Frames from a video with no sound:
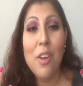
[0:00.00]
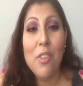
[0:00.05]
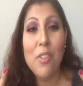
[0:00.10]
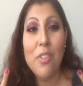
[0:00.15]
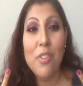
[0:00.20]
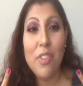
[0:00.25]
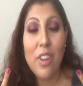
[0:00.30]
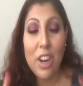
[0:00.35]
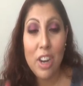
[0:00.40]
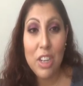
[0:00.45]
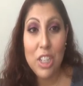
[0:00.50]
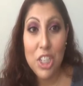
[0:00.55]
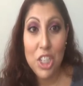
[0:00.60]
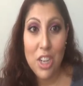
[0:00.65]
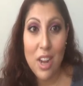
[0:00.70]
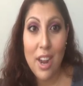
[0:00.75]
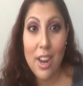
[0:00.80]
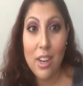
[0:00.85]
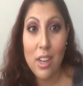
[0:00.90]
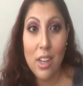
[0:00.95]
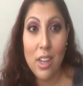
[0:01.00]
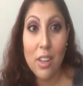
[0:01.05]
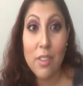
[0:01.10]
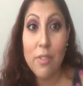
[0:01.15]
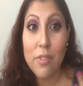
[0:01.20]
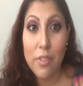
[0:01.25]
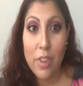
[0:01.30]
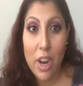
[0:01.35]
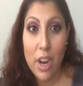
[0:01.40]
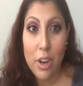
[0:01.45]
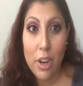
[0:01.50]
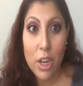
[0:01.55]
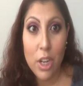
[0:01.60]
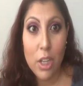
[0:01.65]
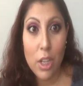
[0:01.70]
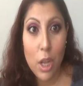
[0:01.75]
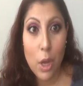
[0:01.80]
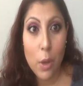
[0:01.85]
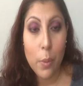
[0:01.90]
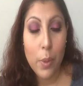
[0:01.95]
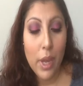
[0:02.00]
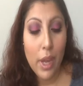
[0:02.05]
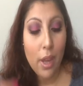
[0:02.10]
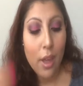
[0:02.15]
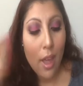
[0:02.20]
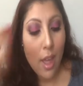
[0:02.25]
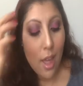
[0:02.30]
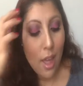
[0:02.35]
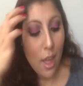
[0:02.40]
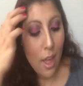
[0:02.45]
very shiny and very glowy.